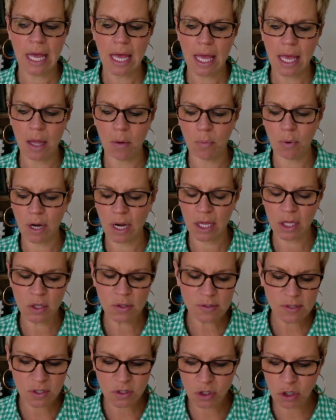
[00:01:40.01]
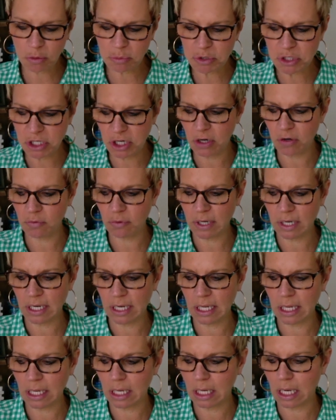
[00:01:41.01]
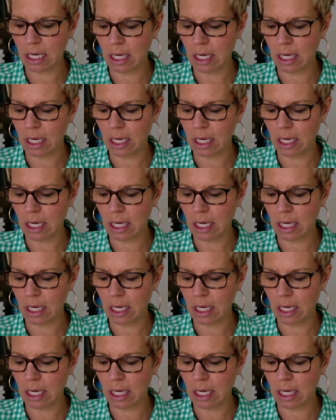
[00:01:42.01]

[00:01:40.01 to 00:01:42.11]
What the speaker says: And when I use the term shared reading,